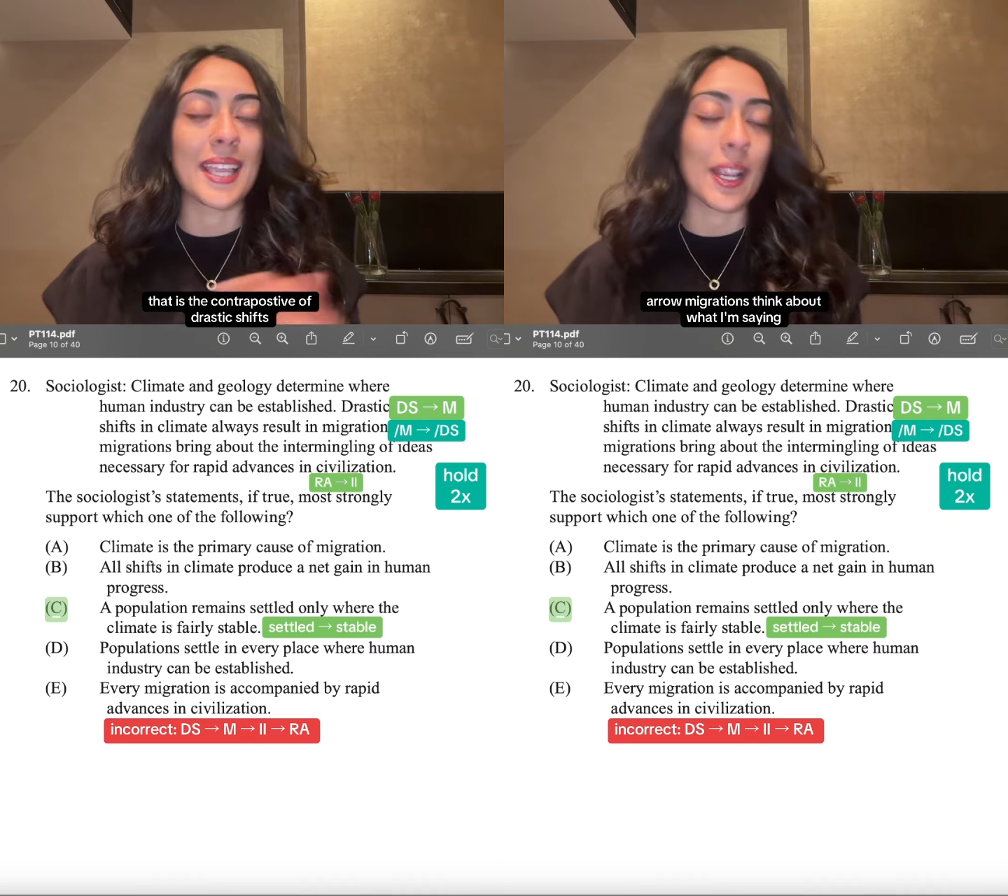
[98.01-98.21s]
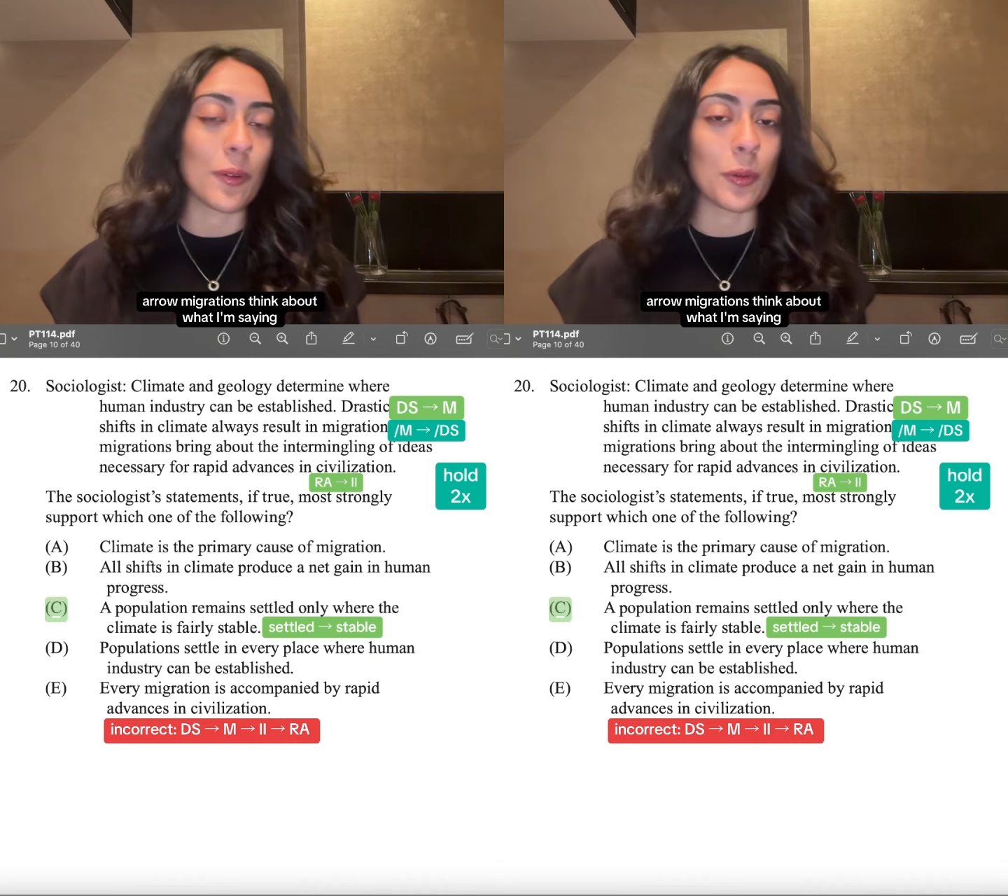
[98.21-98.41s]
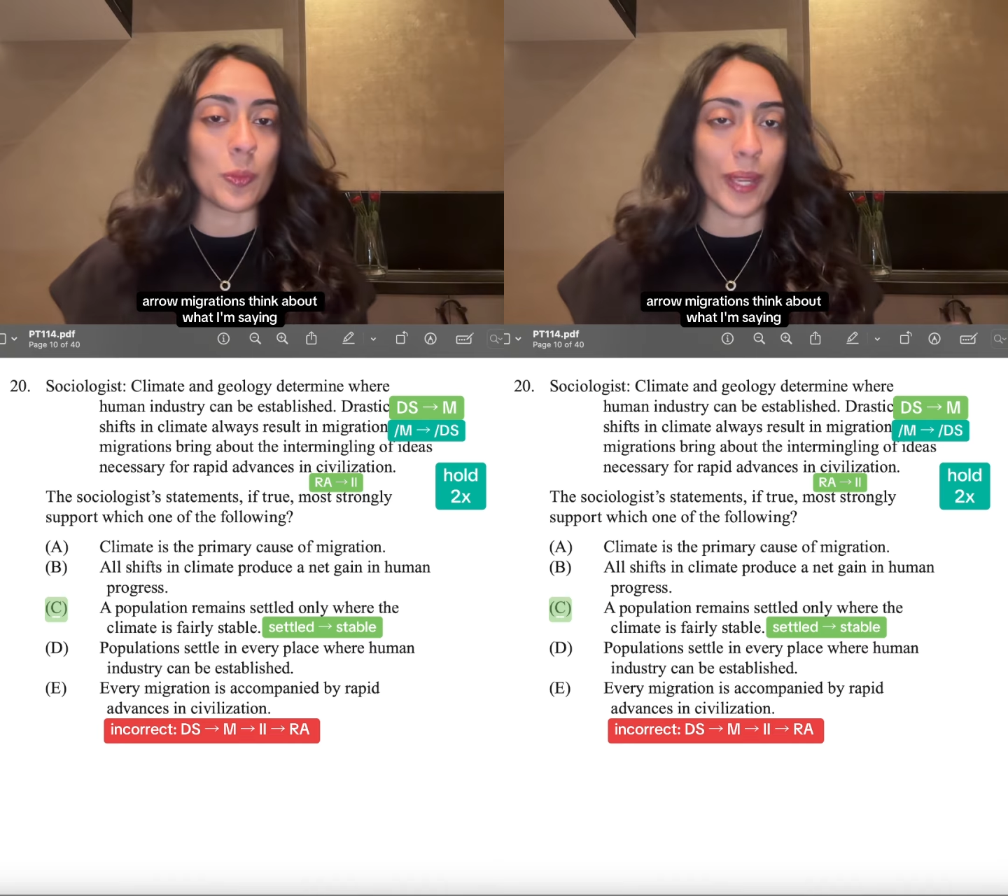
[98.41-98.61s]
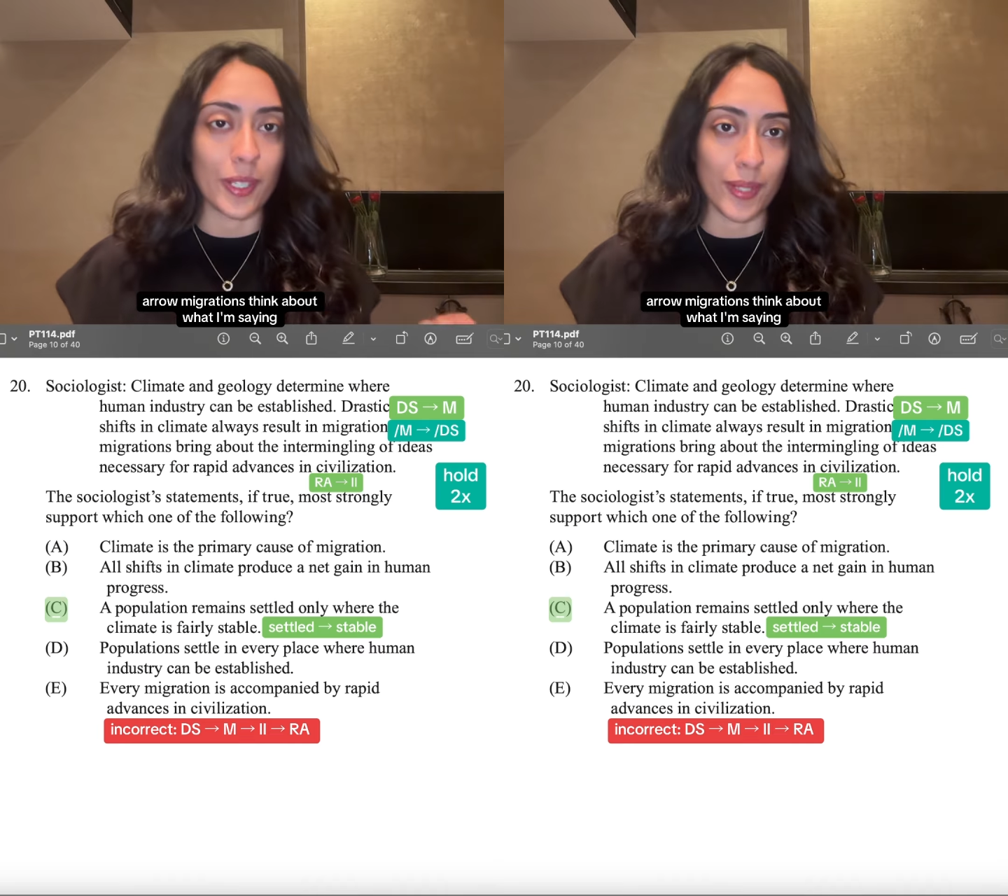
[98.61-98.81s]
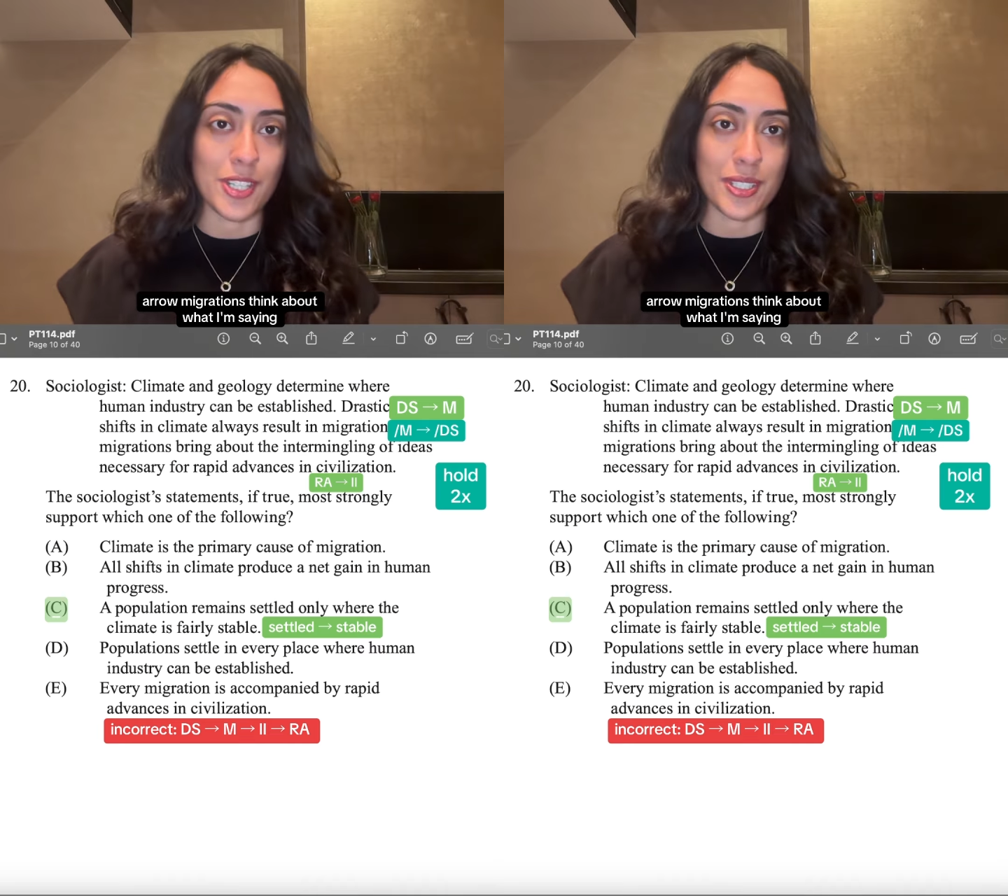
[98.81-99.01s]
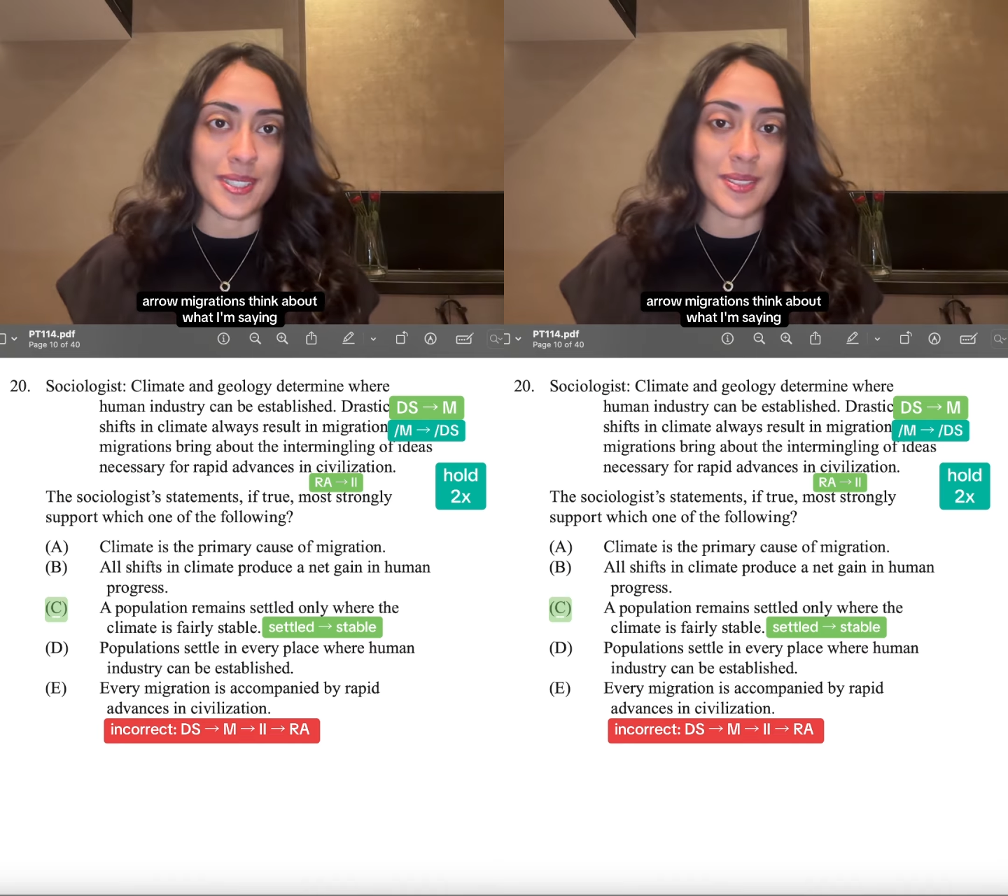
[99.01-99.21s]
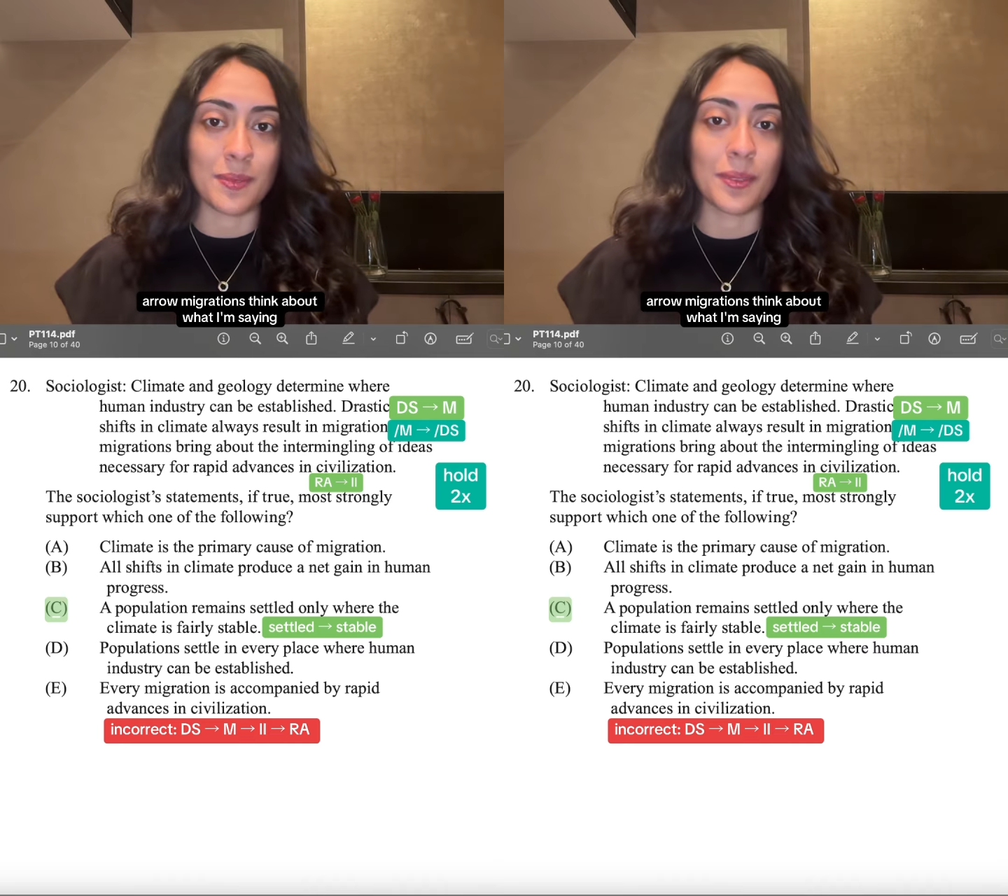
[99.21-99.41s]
arrow migrations.